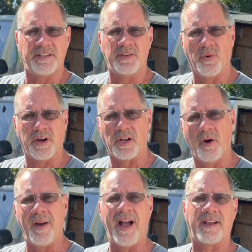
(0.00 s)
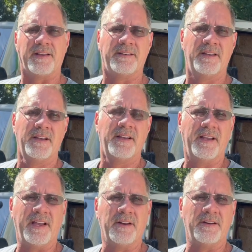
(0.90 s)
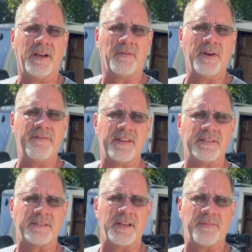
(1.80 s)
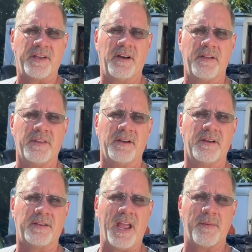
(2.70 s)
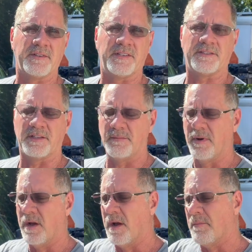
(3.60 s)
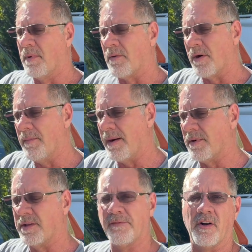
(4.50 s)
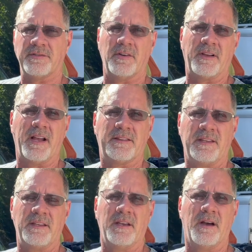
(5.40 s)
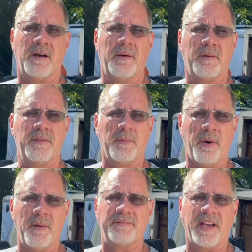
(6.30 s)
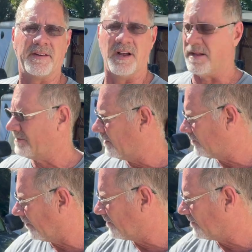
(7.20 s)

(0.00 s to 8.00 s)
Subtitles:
and you want to go back and revisit something on the camera system. But remember, you've also got the bump technology. So if